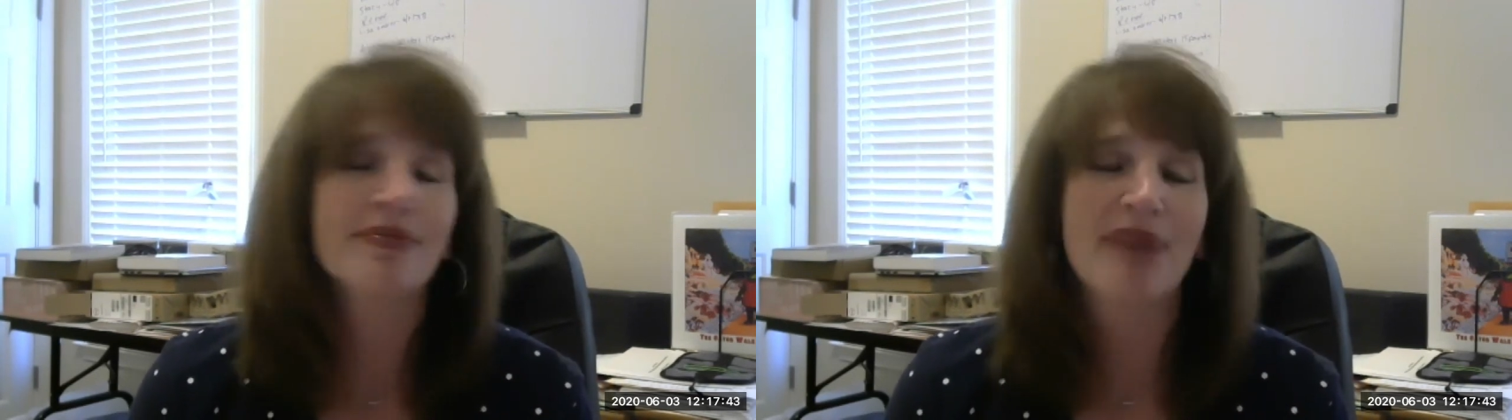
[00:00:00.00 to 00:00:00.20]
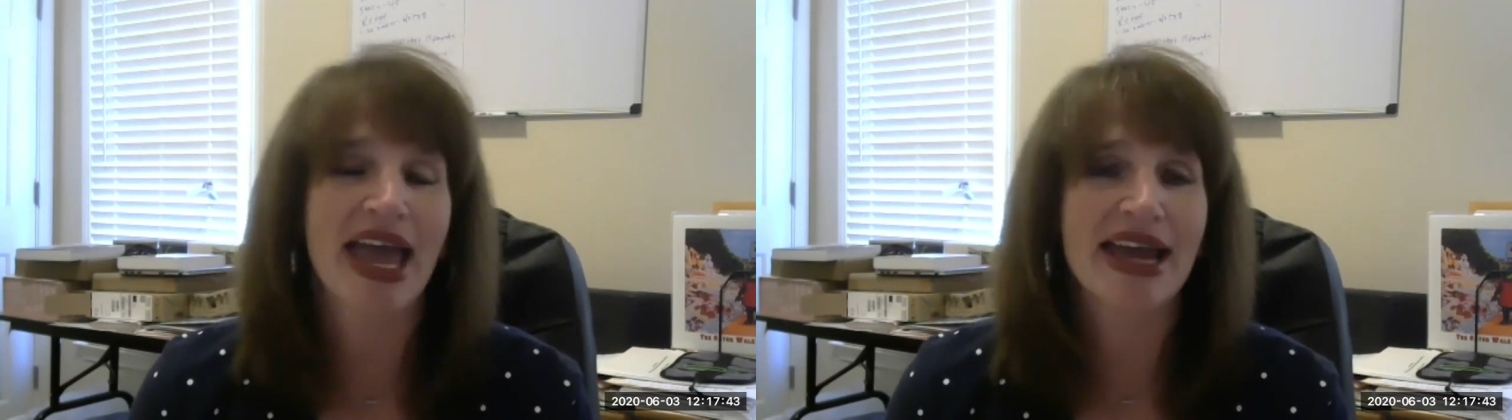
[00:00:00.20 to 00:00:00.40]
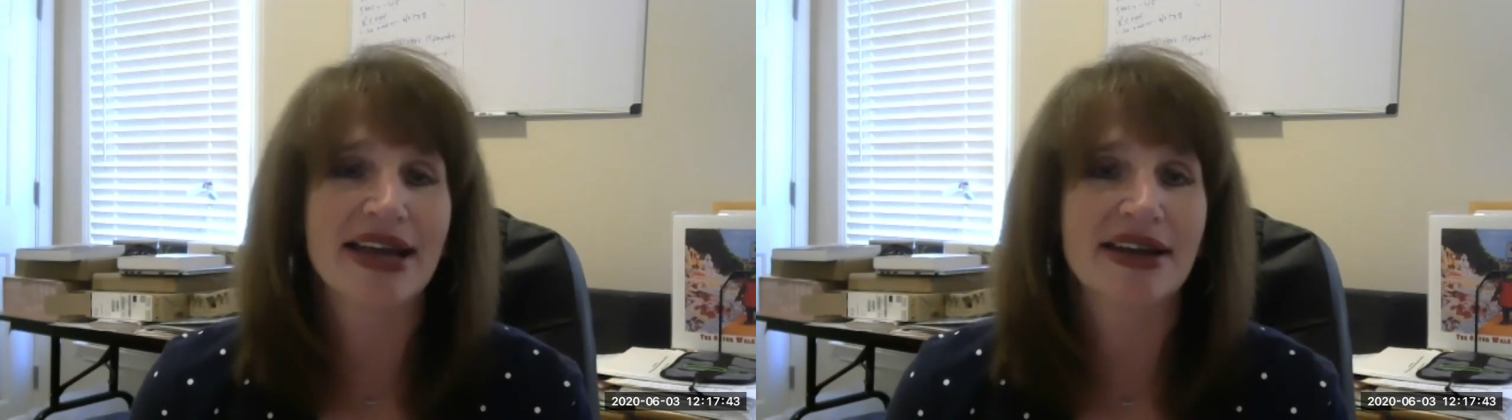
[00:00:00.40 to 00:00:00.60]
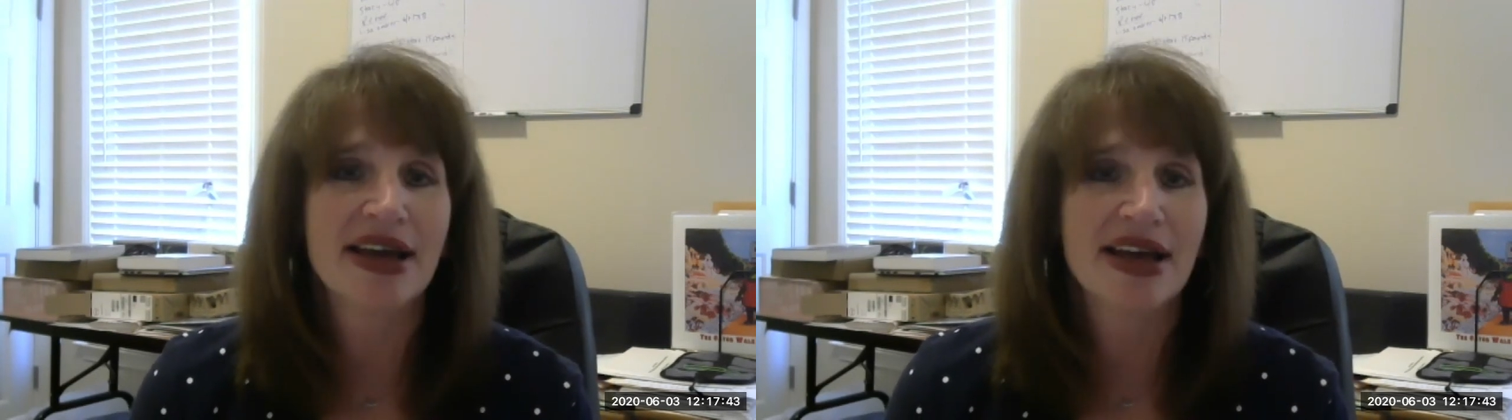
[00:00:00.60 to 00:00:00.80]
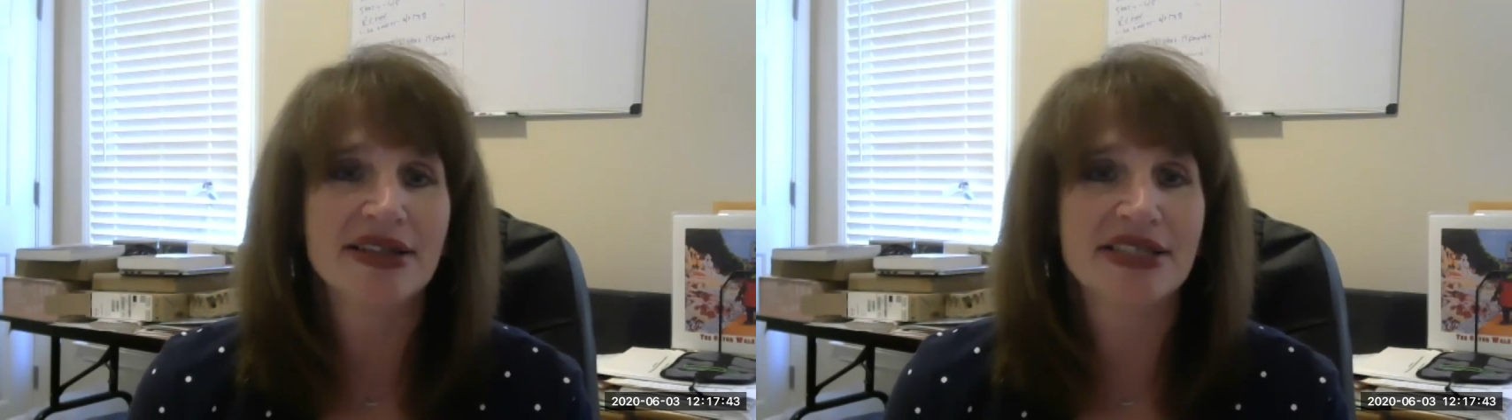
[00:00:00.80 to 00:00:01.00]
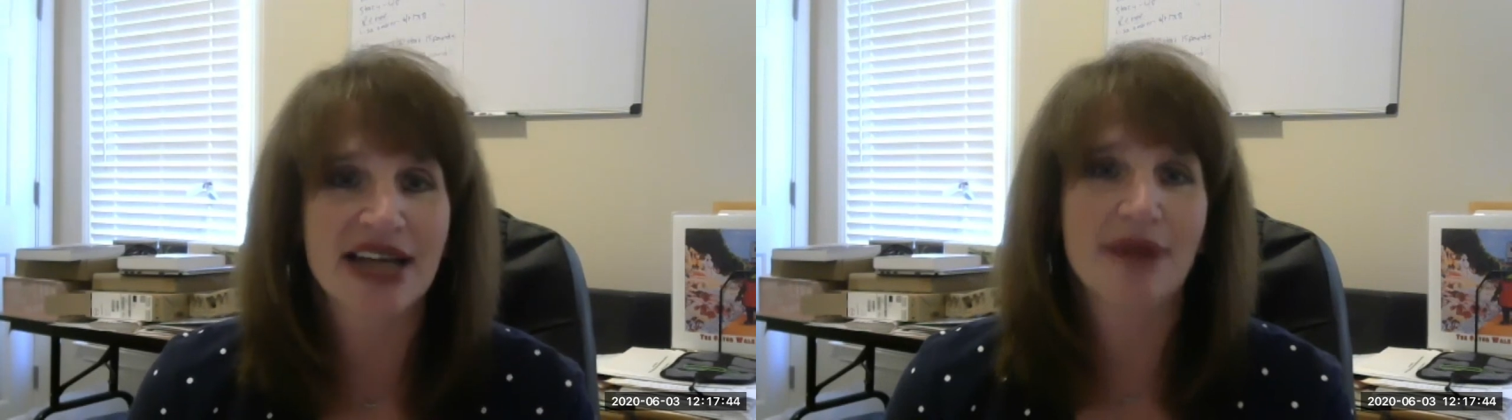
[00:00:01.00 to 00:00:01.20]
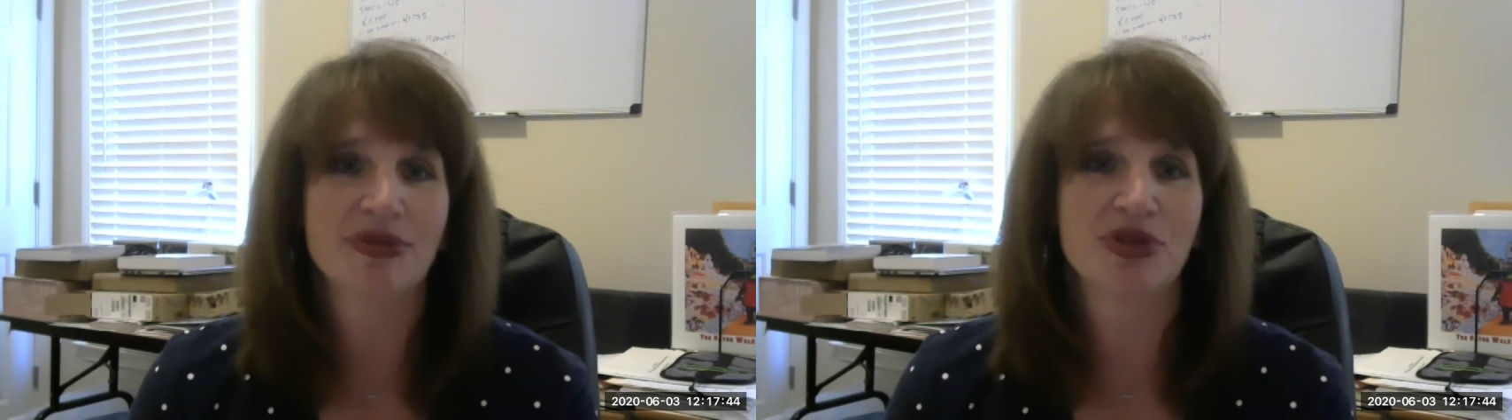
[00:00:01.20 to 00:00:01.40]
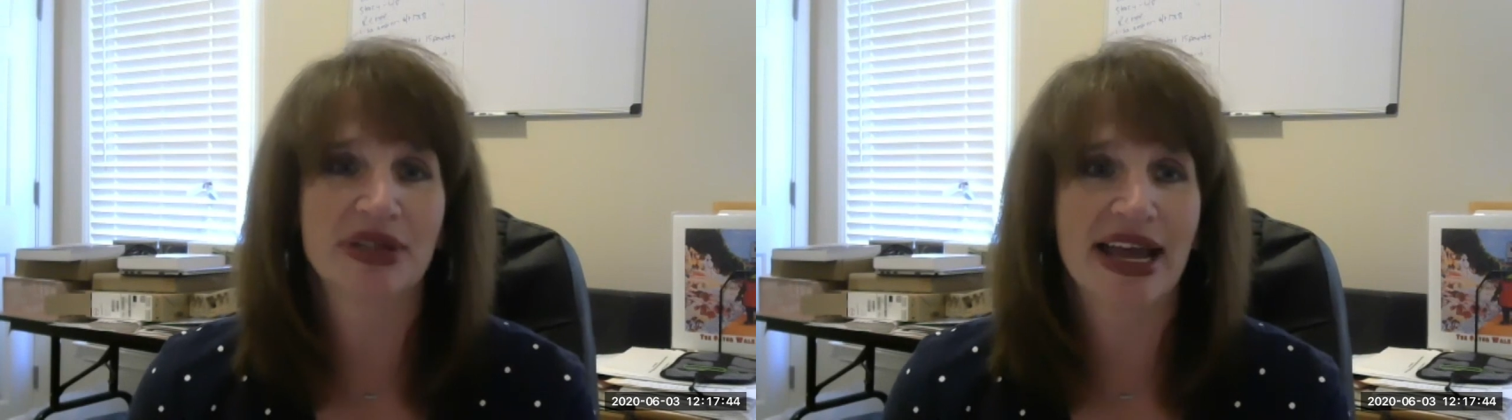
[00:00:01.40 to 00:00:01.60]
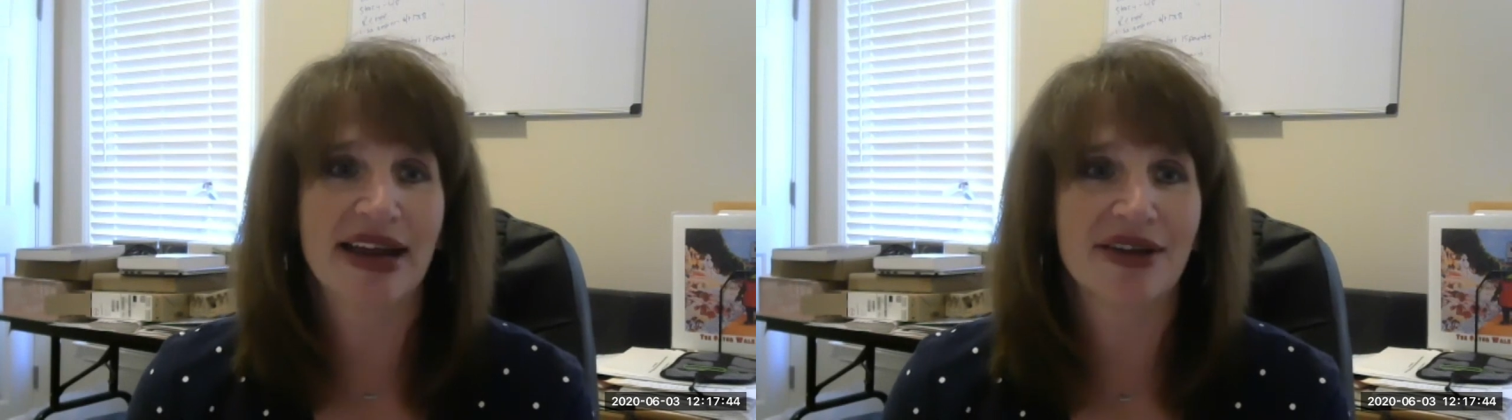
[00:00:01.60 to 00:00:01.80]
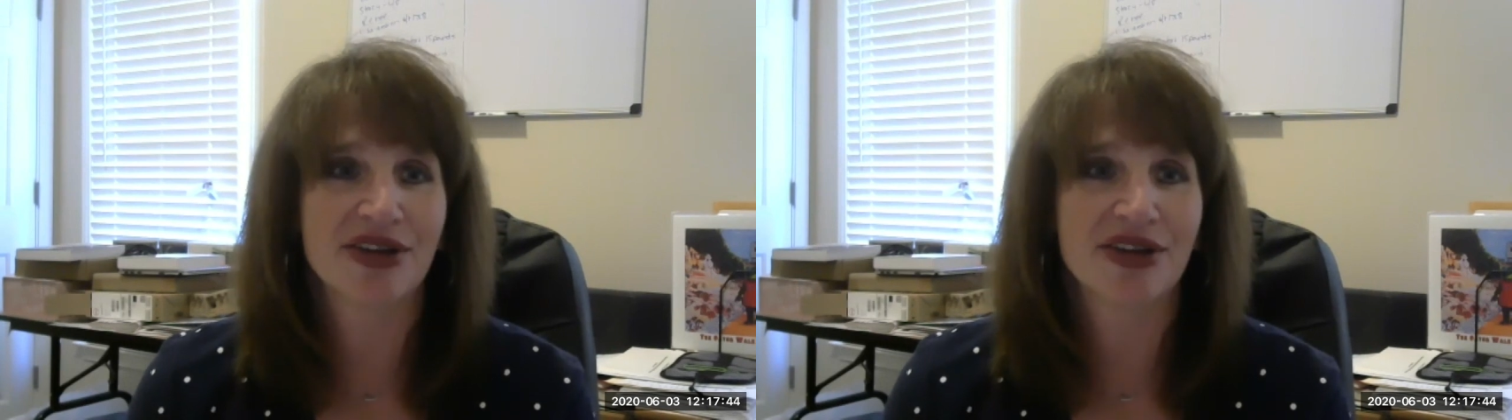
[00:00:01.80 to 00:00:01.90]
paid to come to Atlanta.